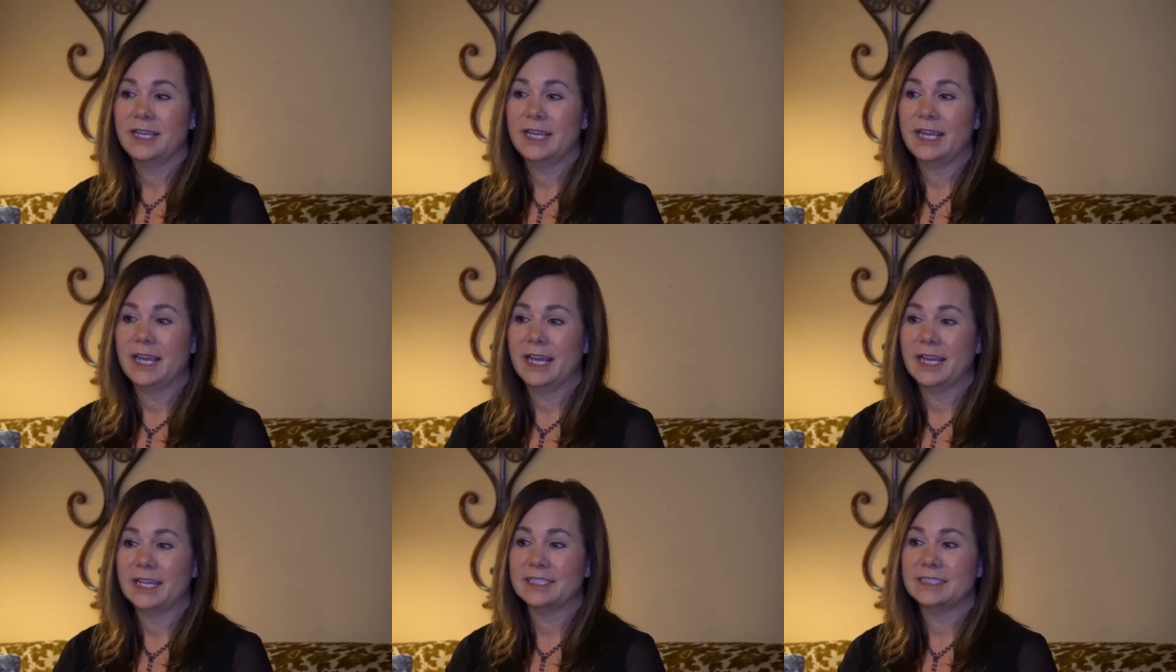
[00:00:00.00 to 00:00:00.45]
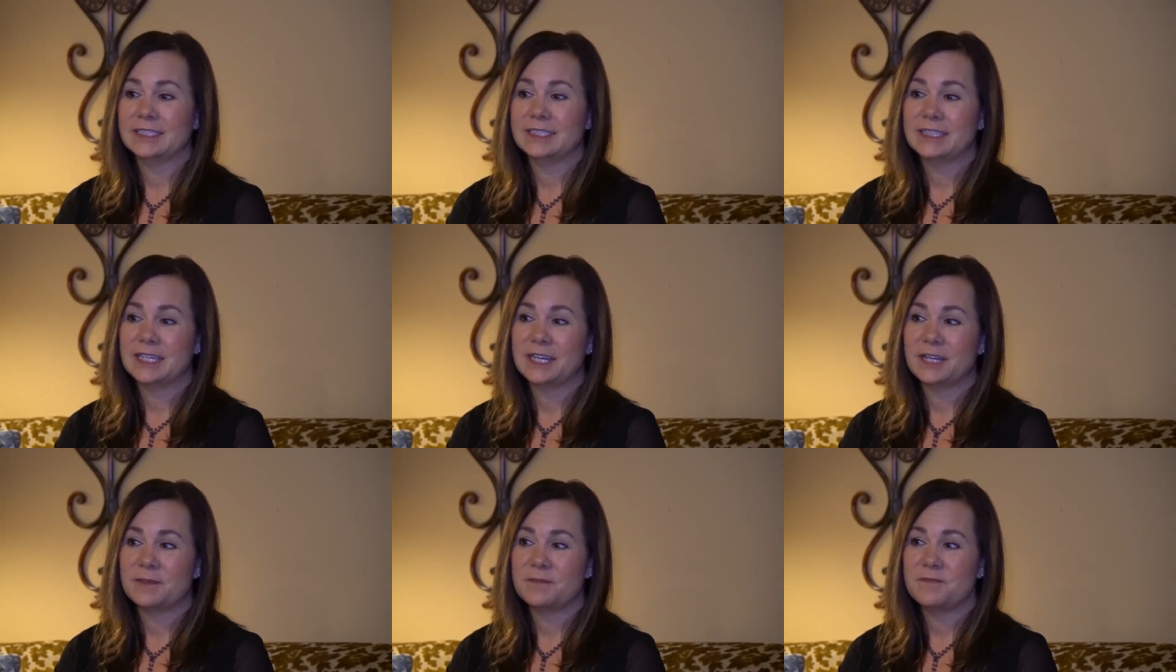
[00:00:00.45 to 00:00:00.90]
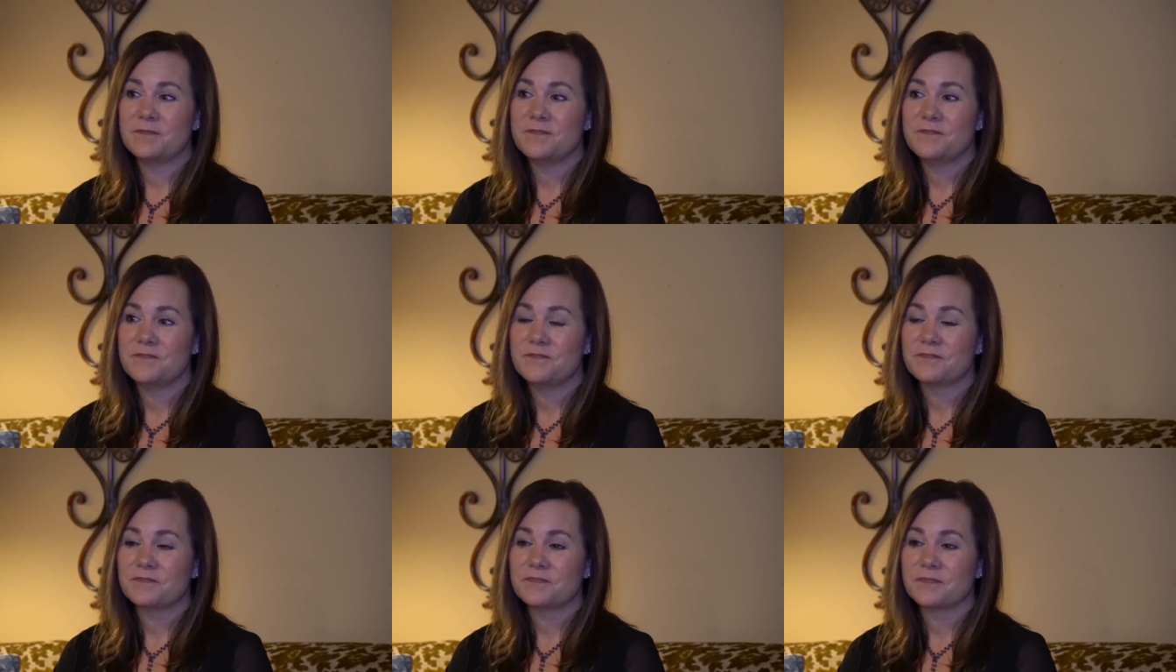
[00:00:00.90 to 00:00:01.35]
And,
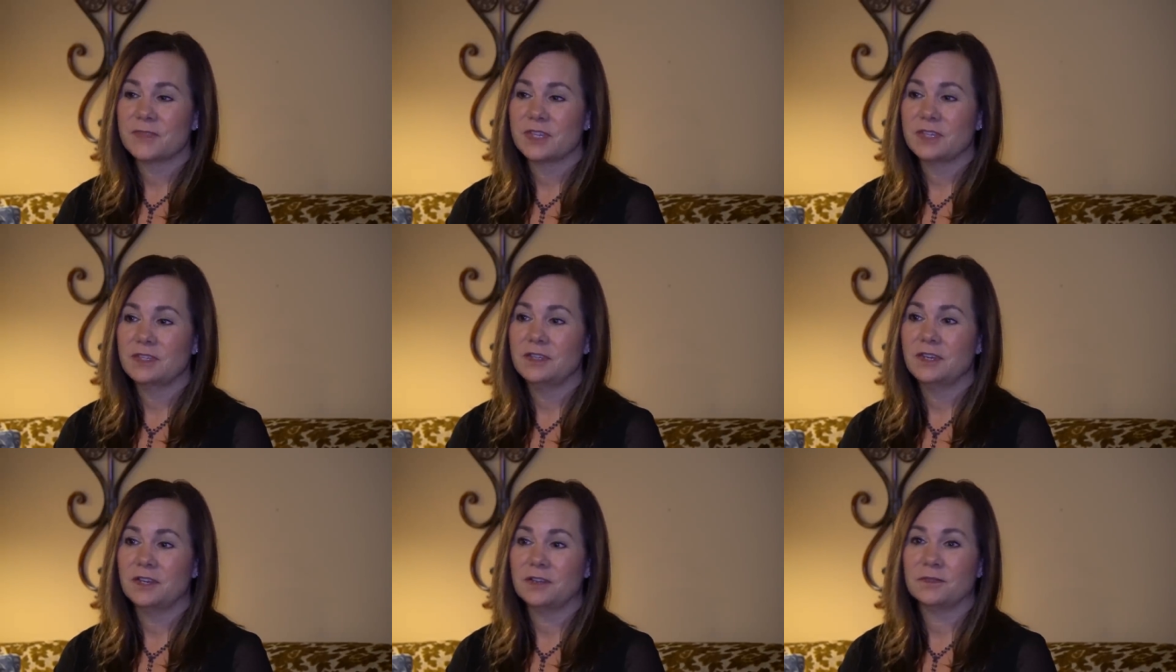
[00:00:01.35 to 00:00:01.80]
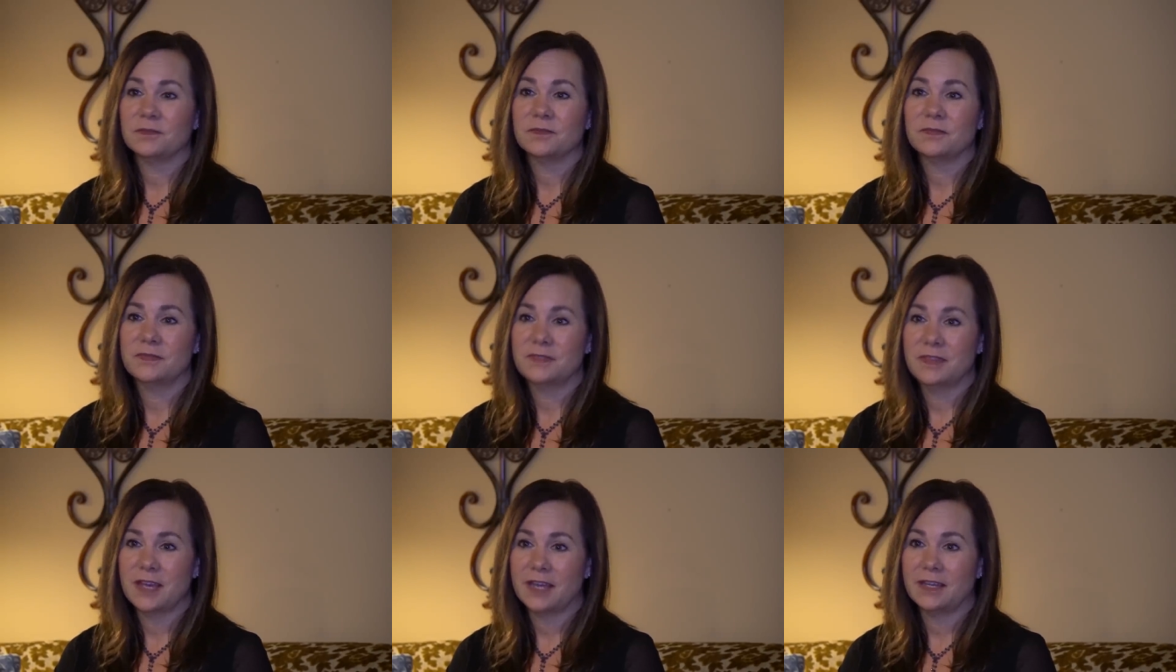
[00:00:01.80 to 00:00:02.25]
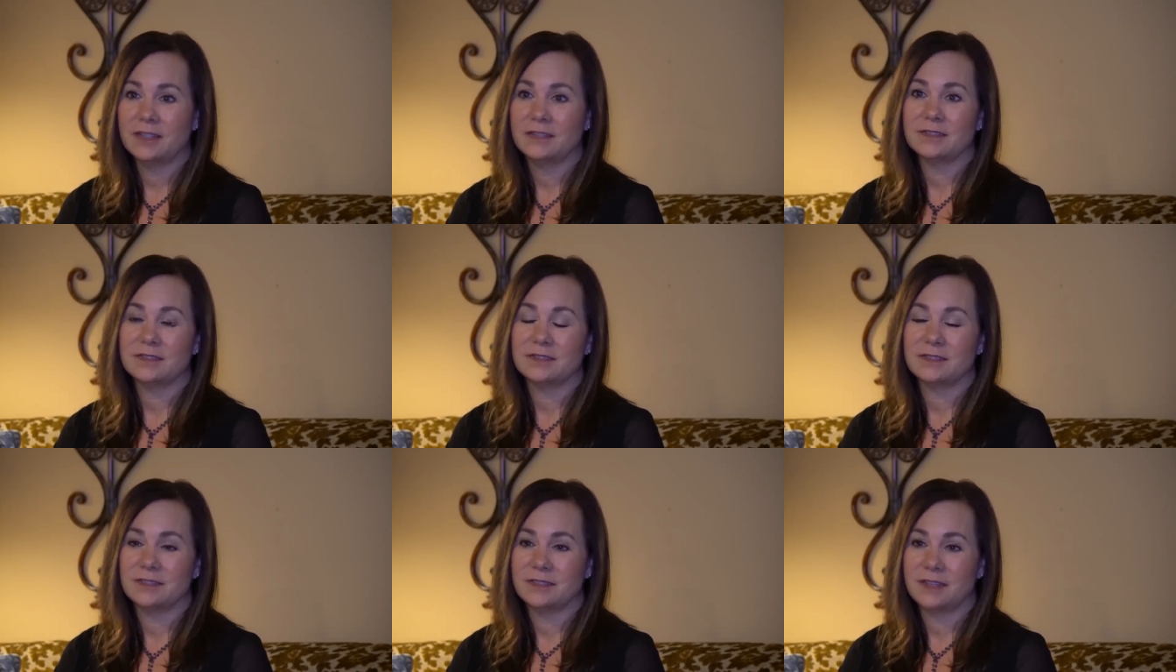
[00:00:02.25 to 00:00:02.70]
um, you know,
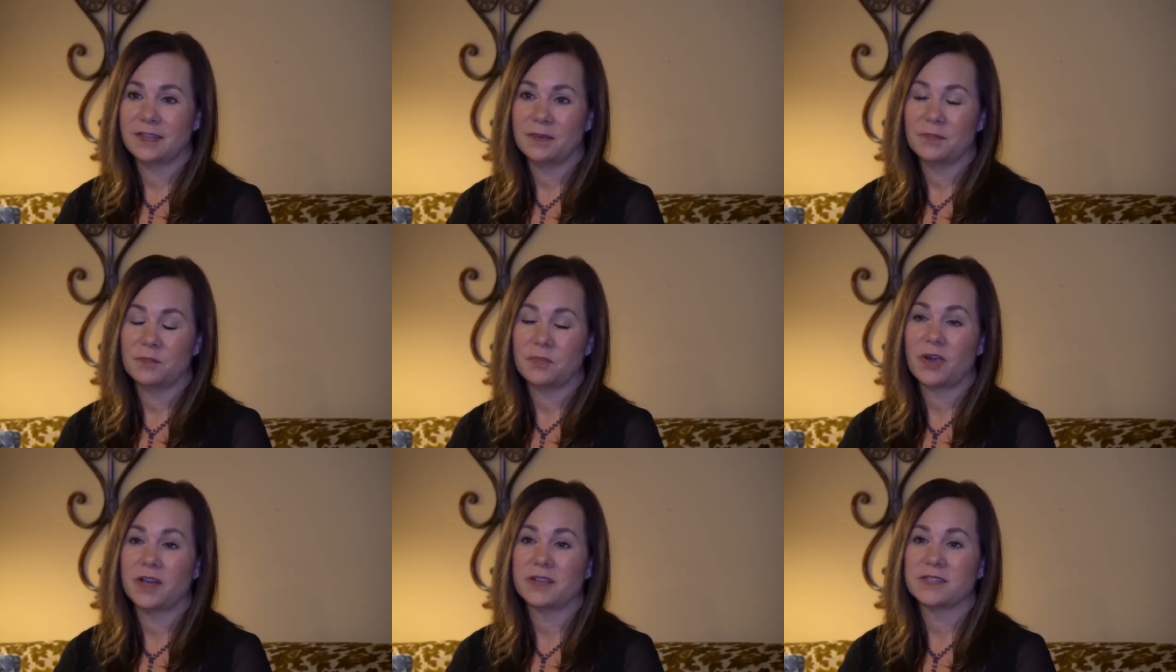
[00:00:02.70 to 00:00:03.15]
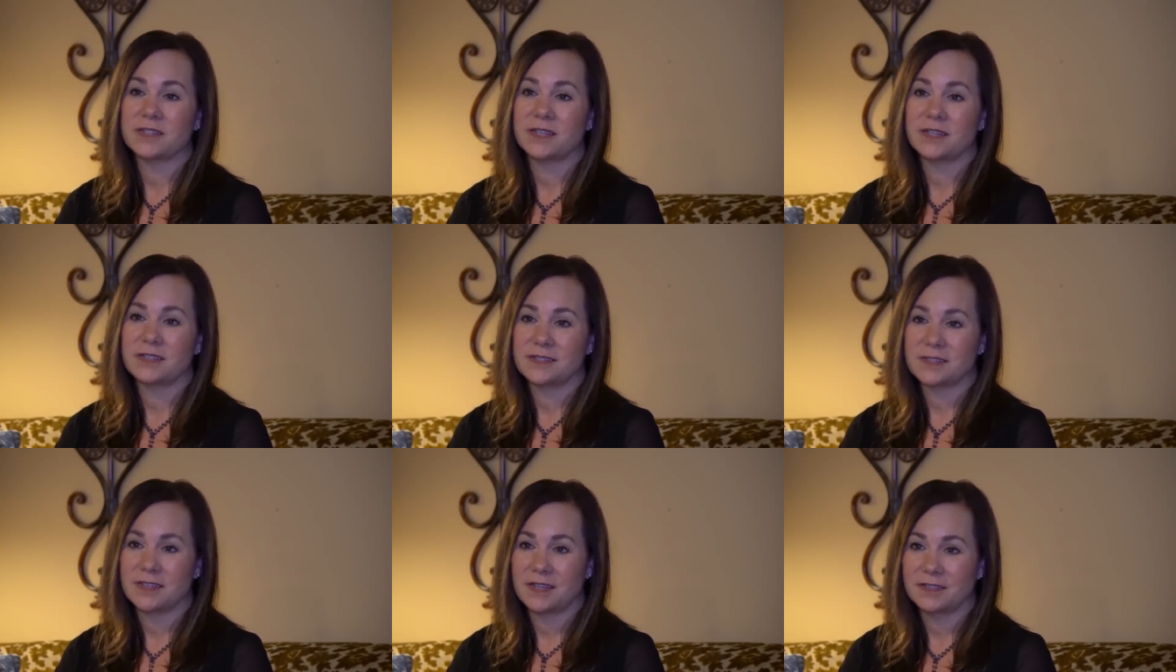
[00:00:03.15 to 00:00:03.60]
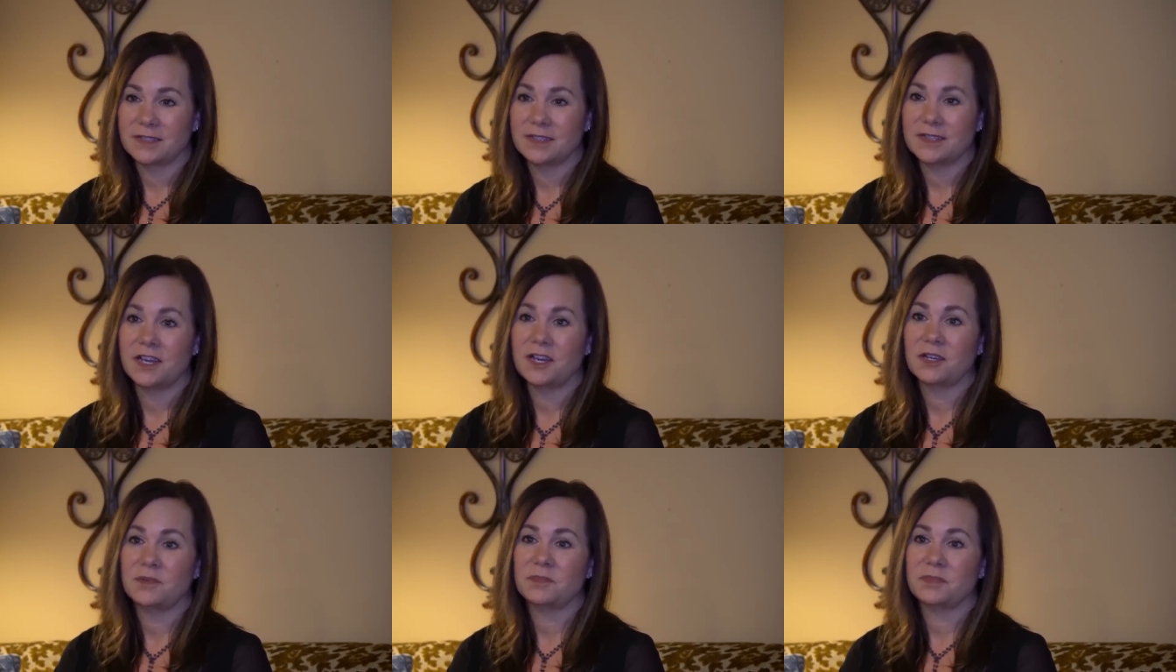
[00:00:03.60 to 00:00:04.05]
that that process ended
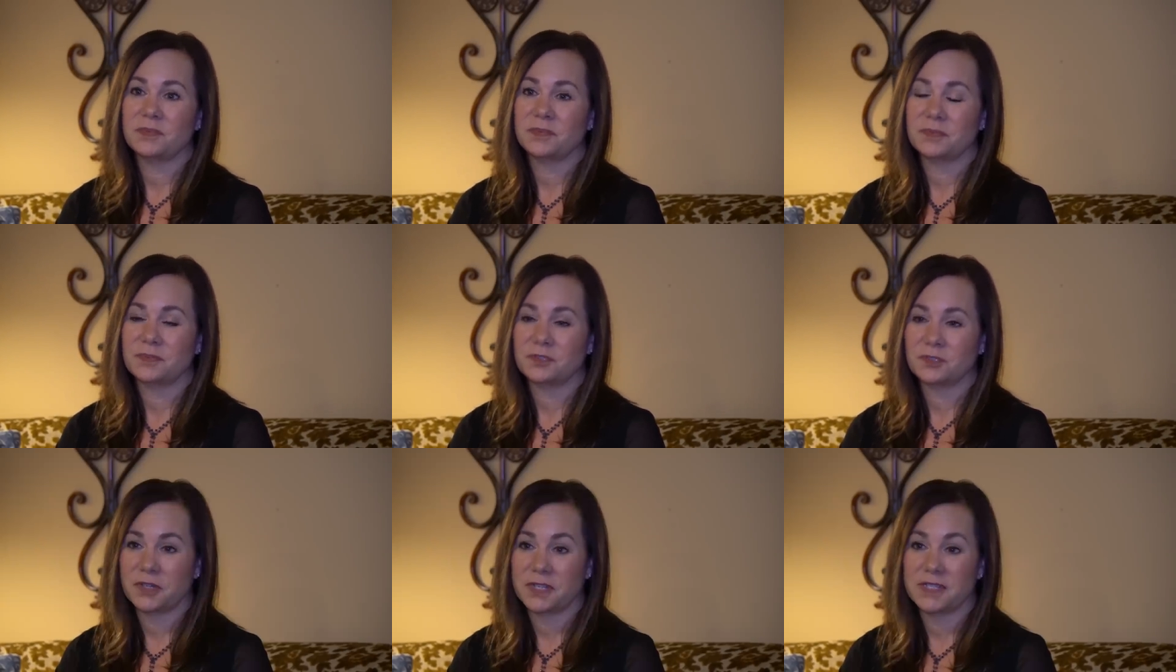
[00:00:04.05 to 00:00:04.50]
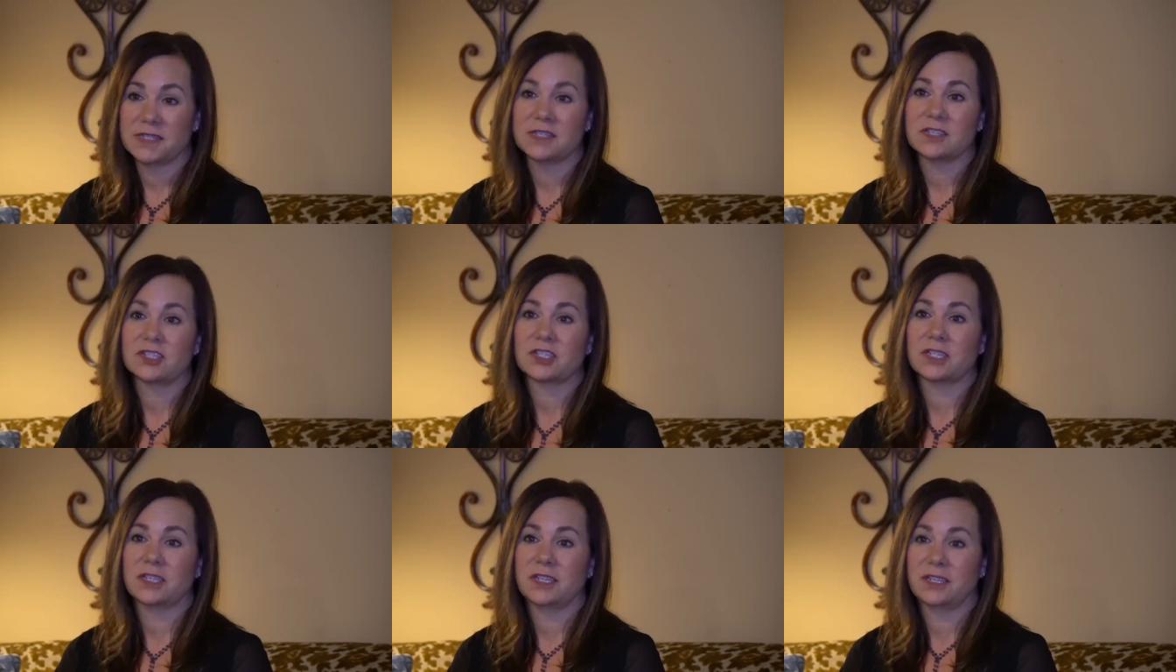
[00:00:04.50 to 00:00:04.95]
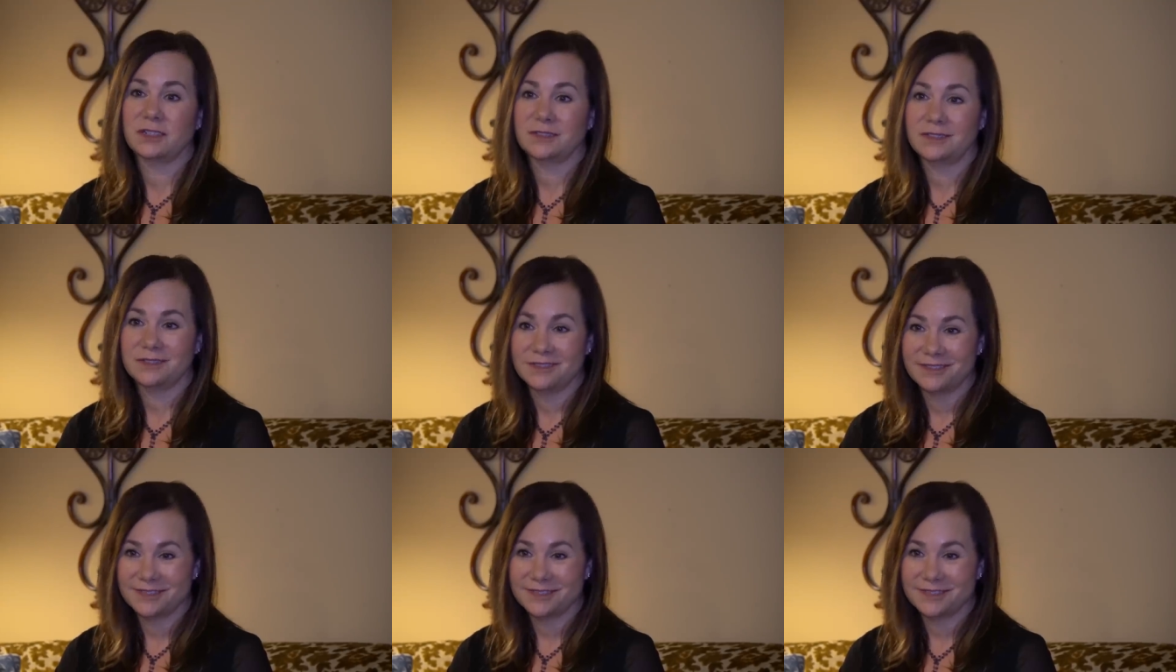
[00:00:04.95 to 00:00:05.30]
up transitioning.